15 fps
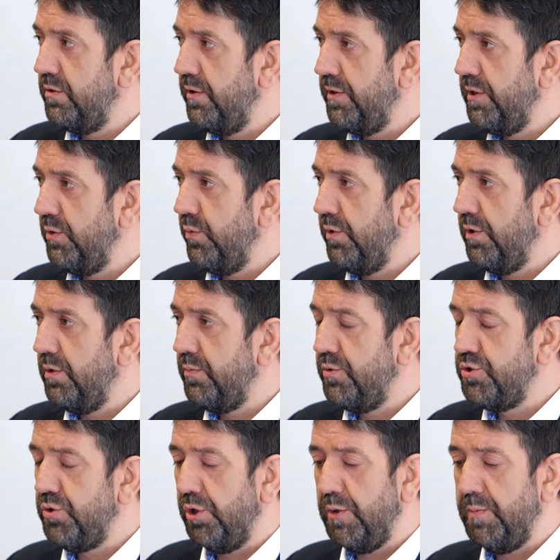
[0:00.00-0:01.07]
the thing that we're going to be
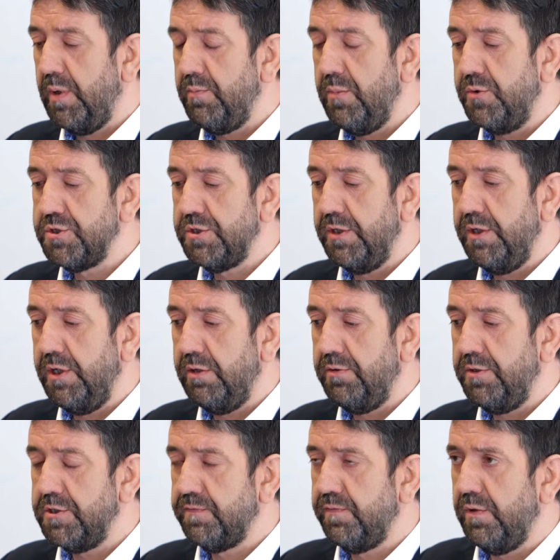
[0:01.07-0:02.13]
talking about mostly here in
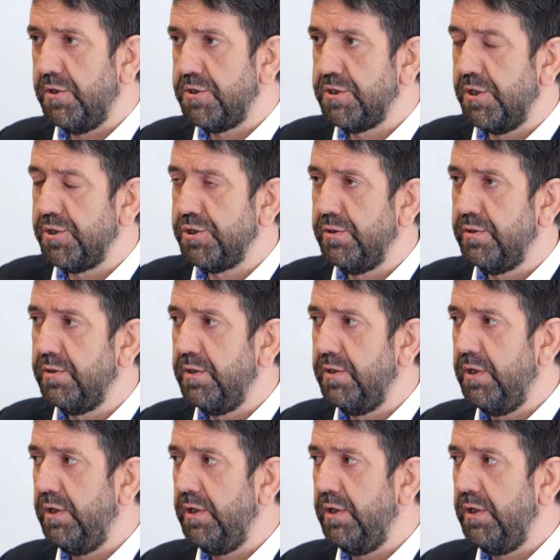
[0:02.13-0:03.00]
this first session,